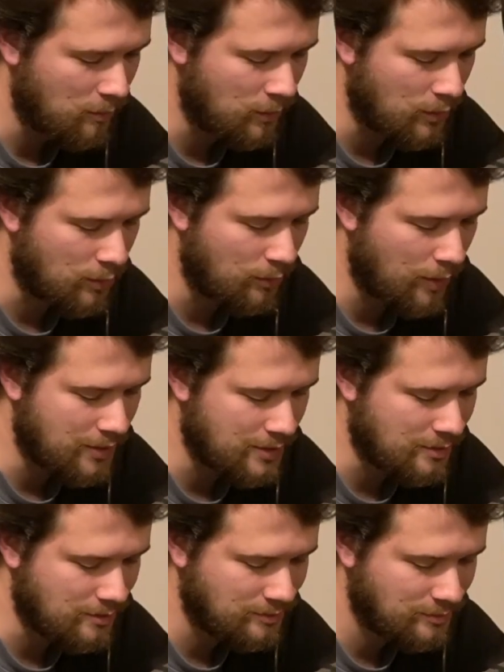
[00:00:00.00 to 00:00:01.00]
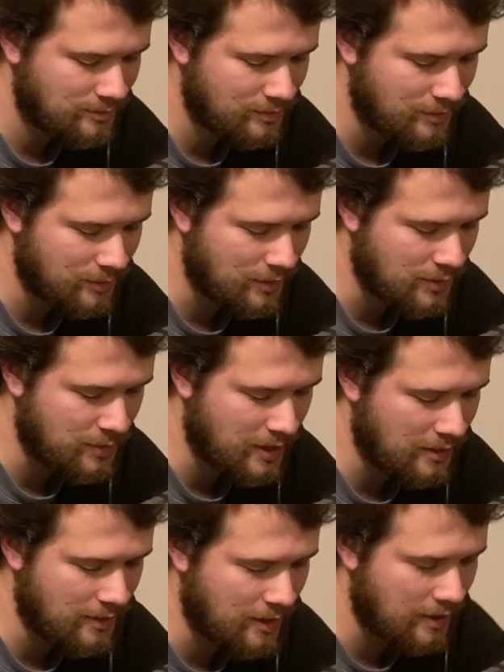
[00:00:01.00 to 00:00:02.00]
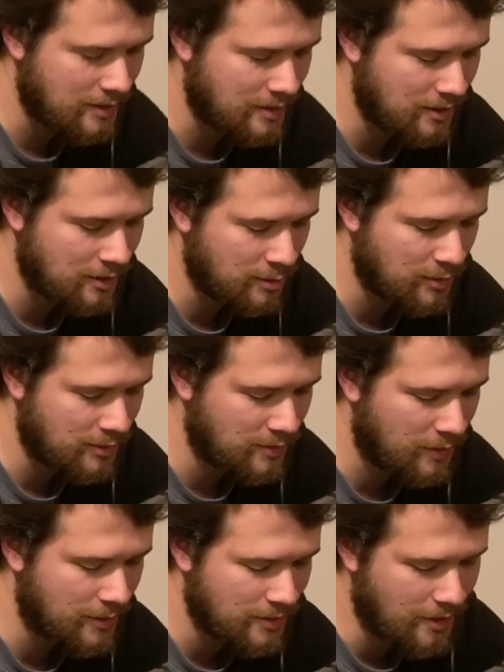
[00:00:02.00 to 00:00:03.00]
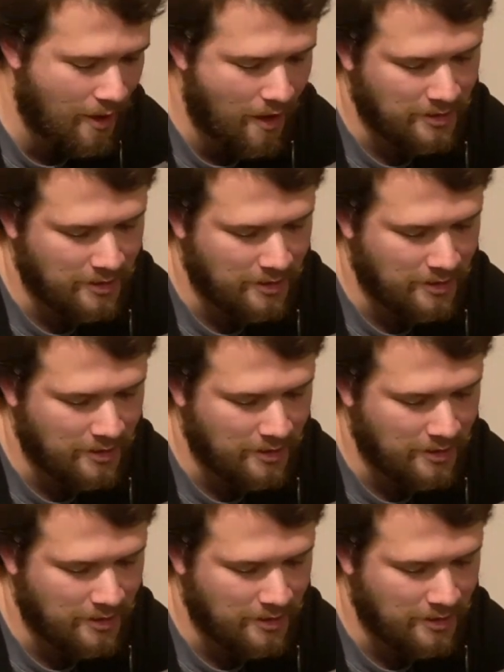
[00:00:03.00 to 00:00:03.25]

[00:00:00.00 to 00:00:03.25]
We were rushing because we had to hand tighten the bolts first.